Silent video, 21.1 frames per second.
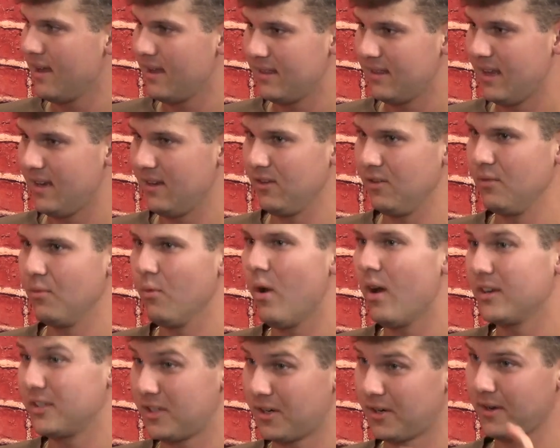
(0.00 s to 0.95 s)
then you
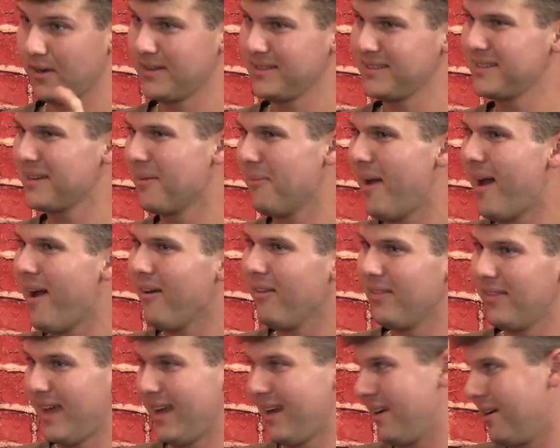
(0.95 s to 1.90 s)
watch earnings come
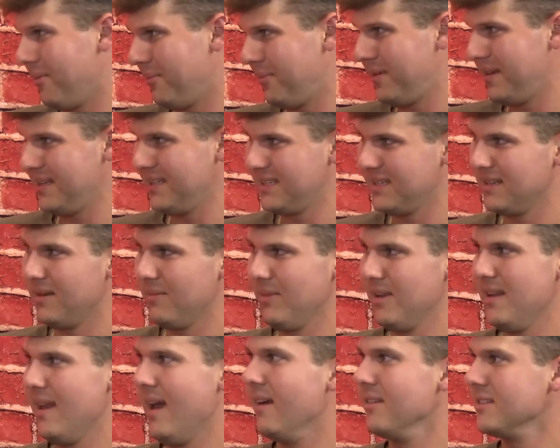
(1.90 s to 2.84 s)
out, that company's going to
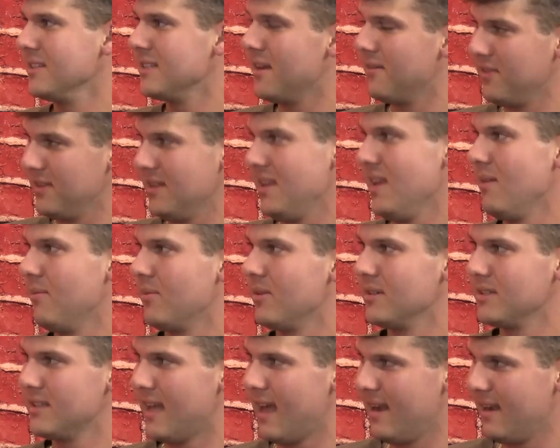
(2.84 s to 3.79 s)
be down
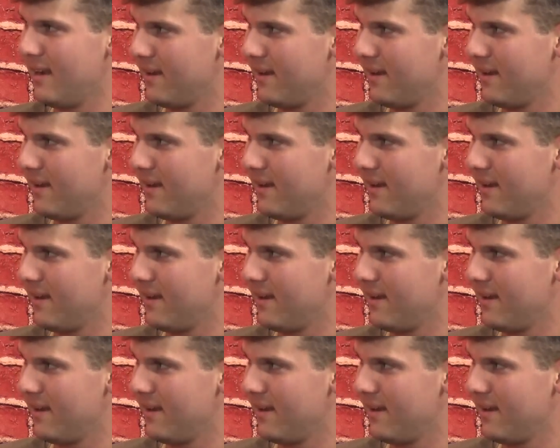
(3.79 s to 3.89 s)
17%.